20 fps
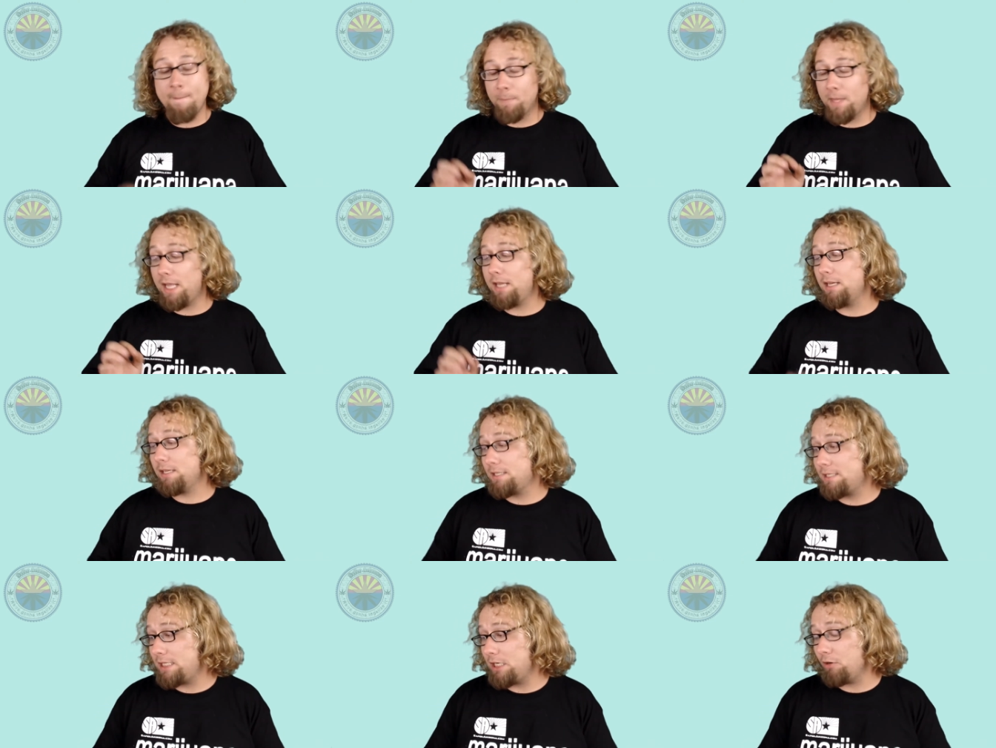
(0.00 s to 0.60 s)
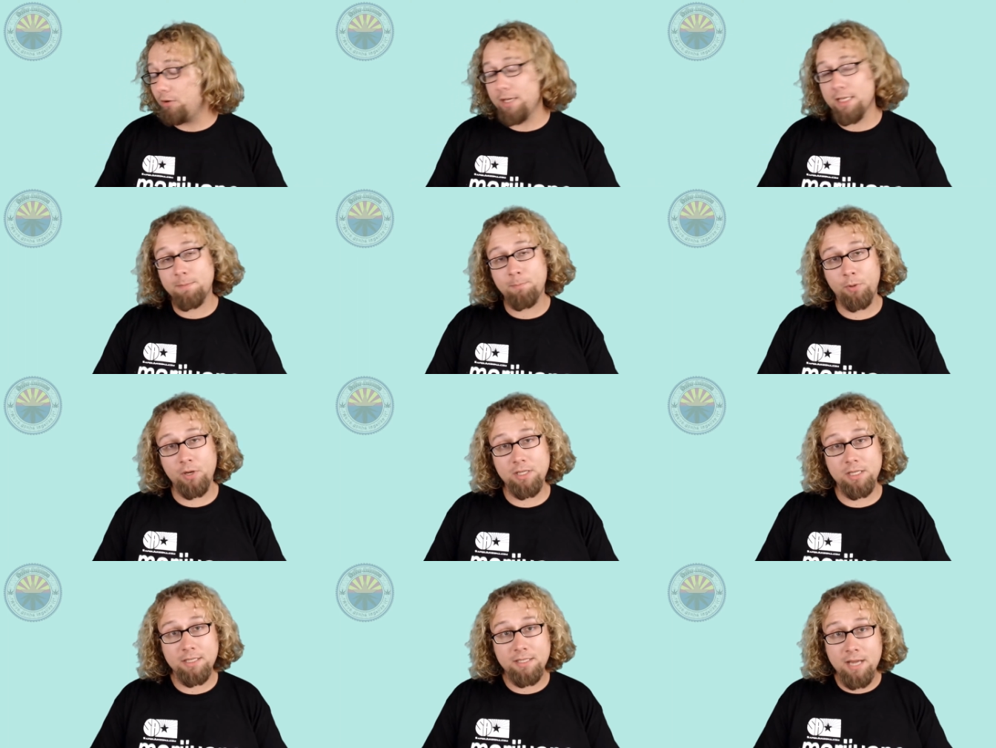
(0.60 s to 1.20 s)
into serious
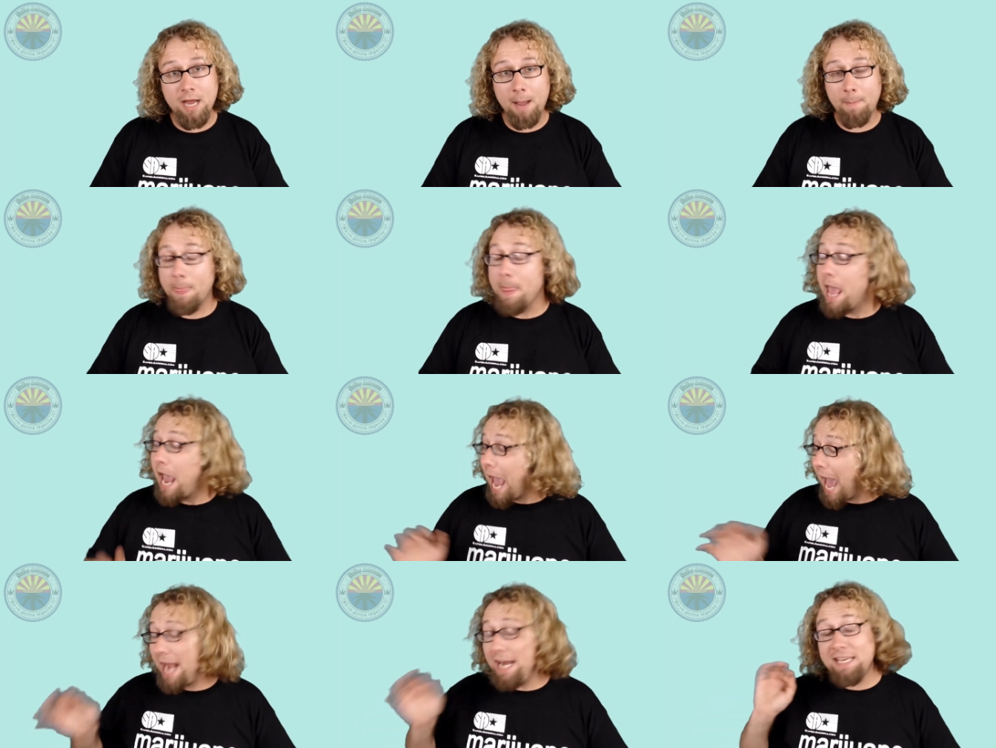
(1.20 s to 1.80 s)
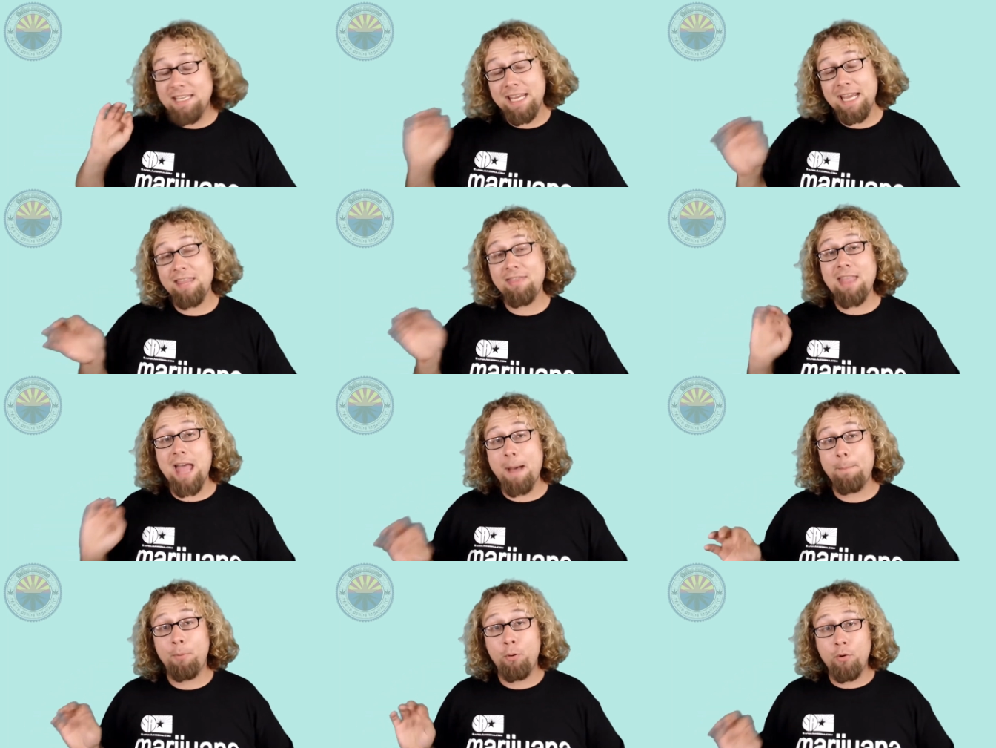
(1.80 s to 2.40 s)
prison time, and he's getting
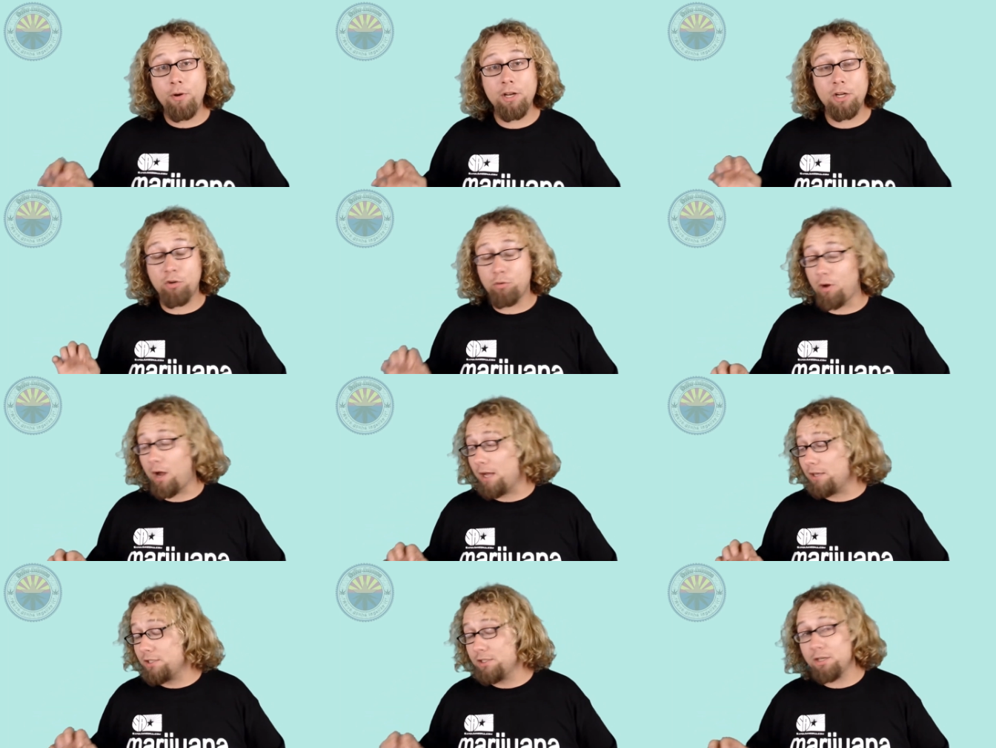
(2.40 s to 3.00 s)
that point across.